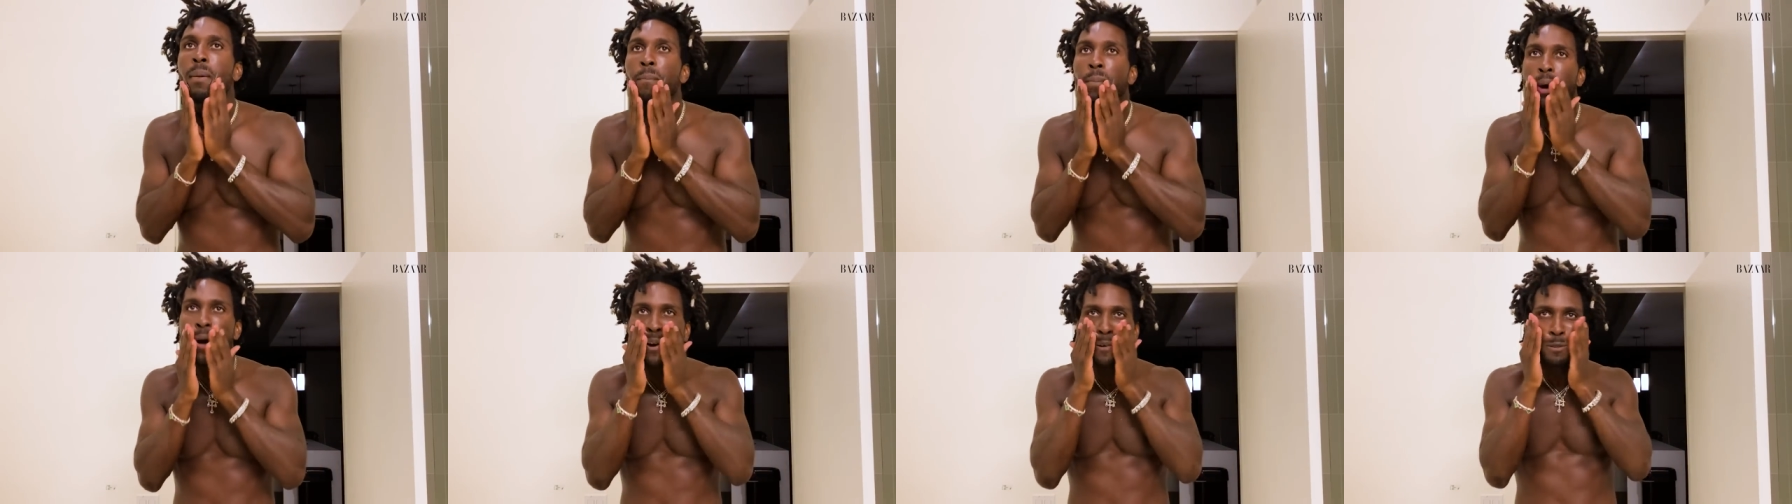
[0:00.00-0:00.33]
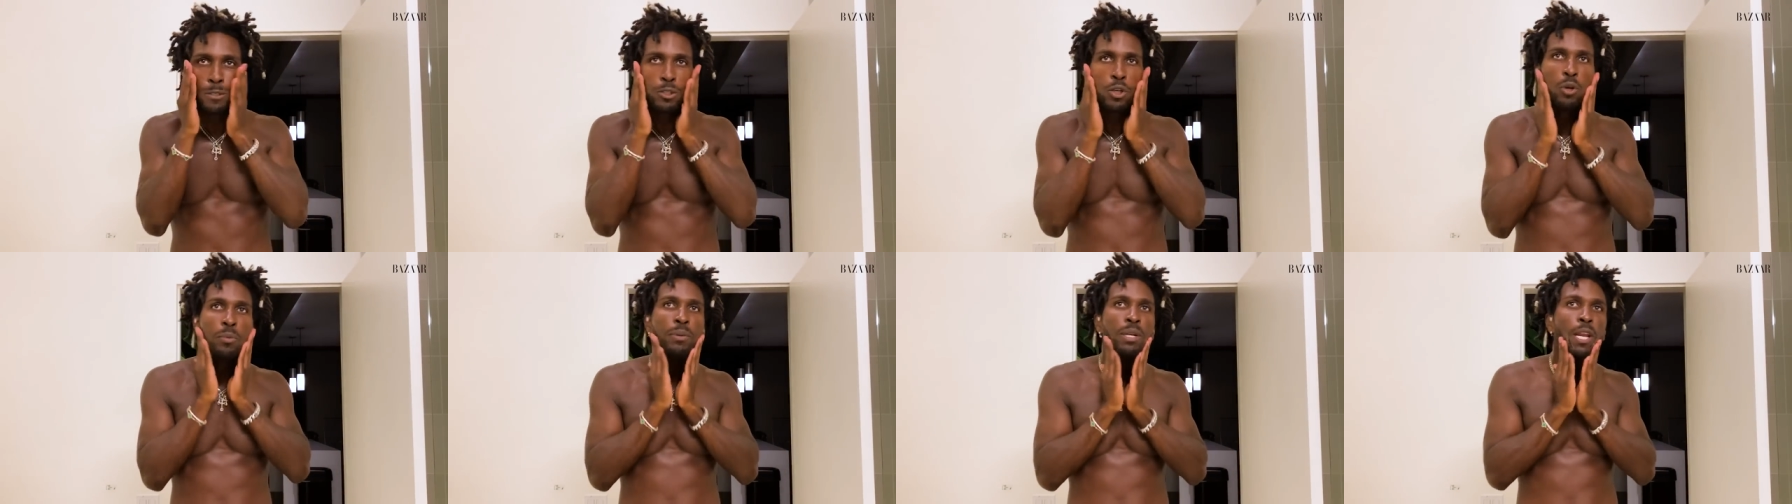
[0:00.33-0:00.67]
mom
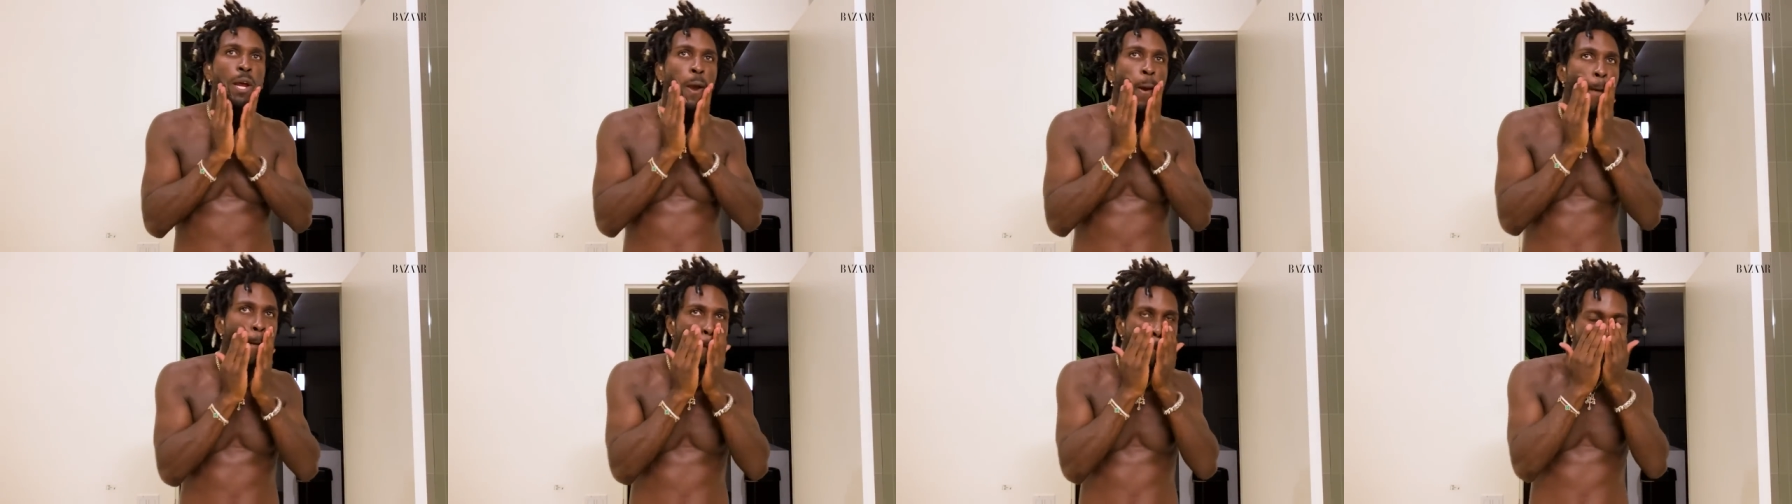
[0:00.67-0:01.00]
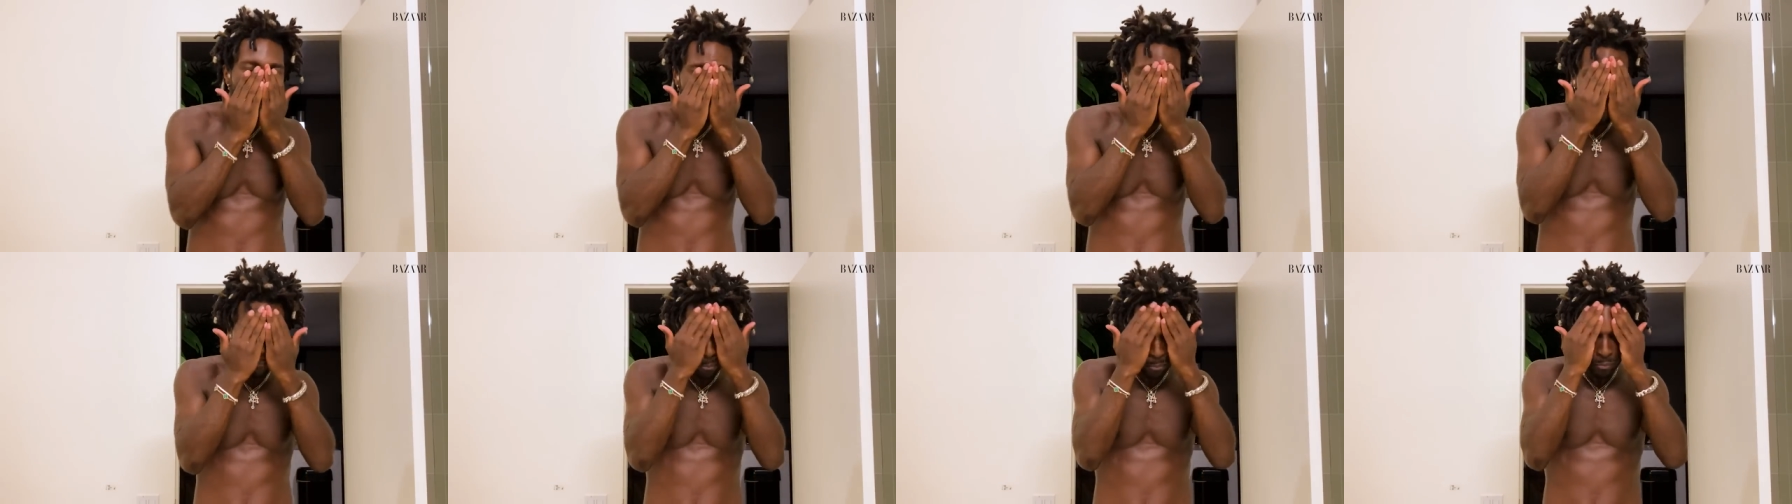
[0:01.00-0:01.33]
told me that.
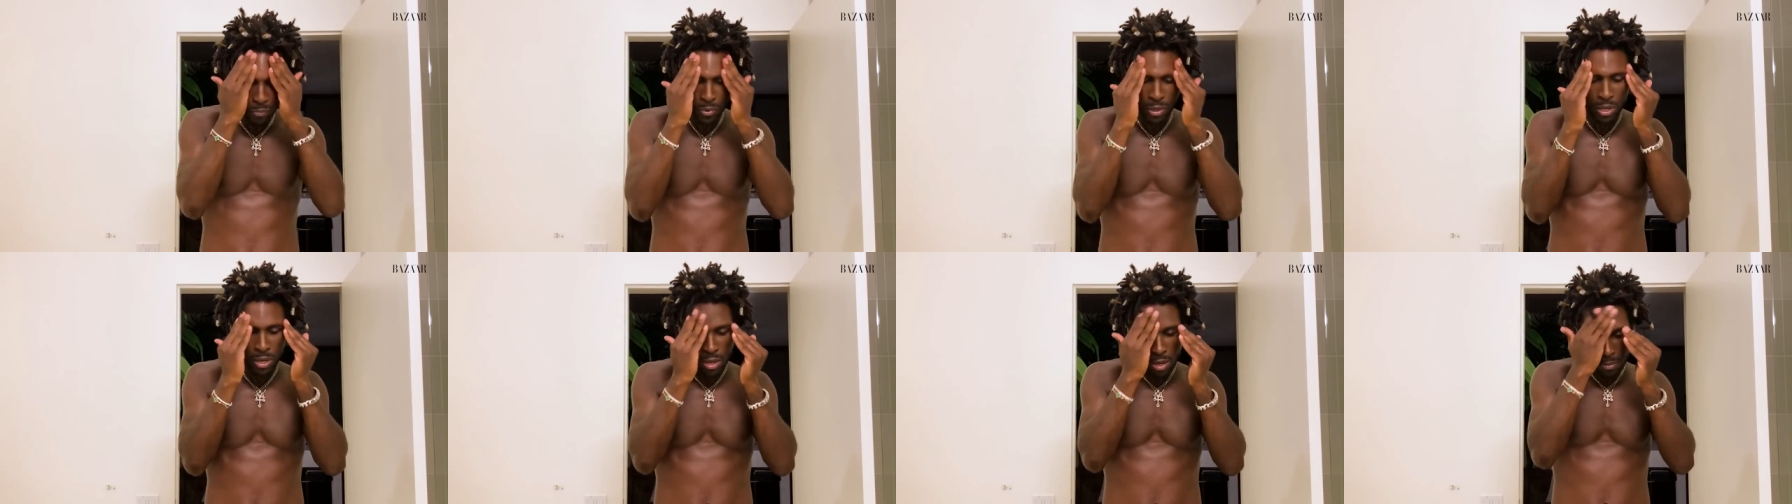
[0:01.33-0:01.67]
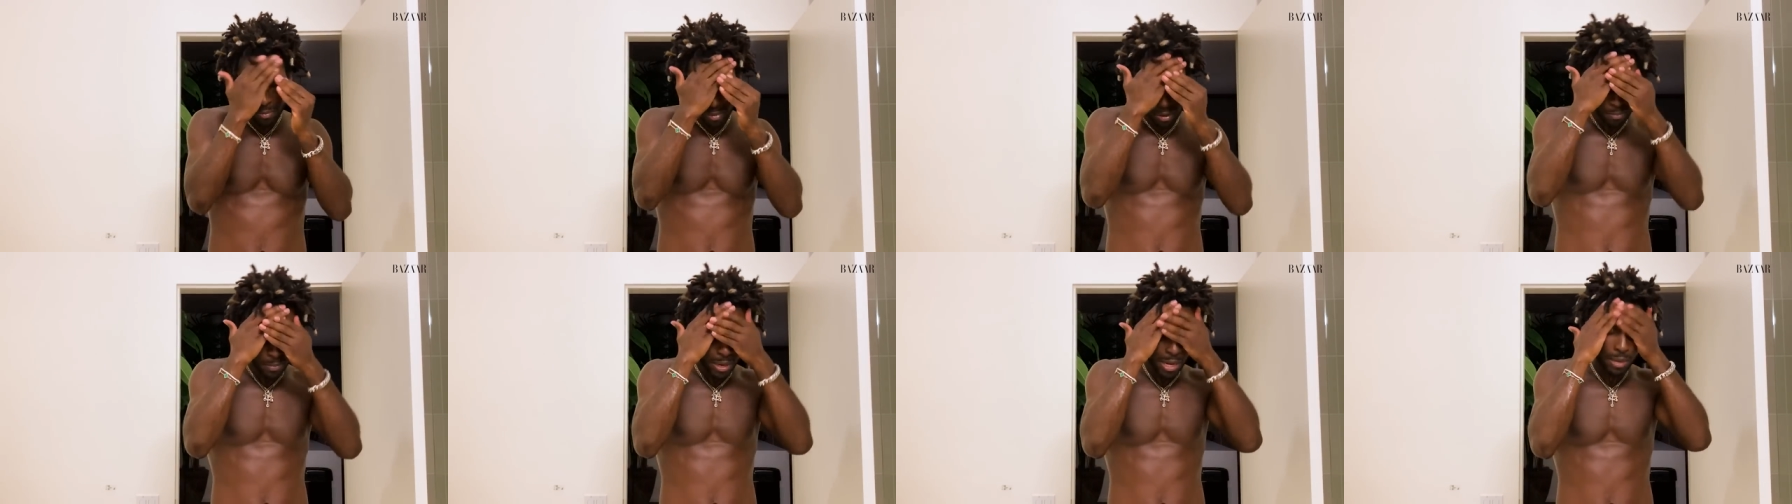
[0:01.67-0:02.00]

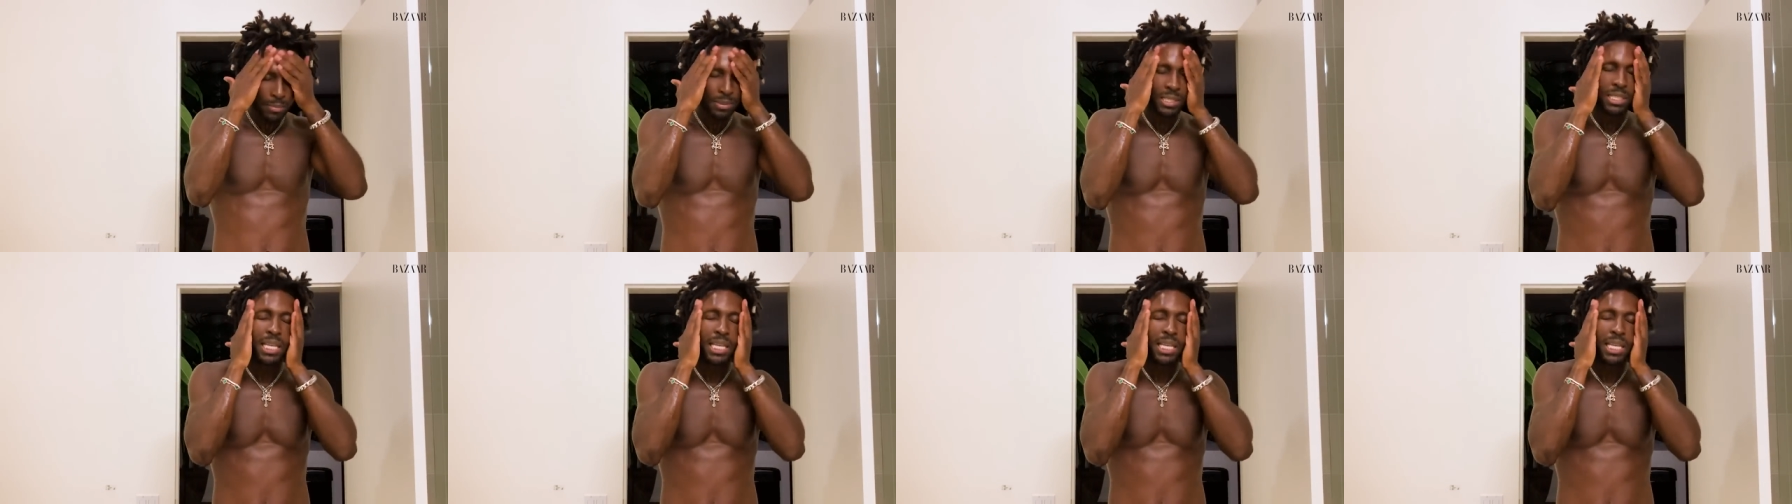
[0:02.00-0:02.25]
My mom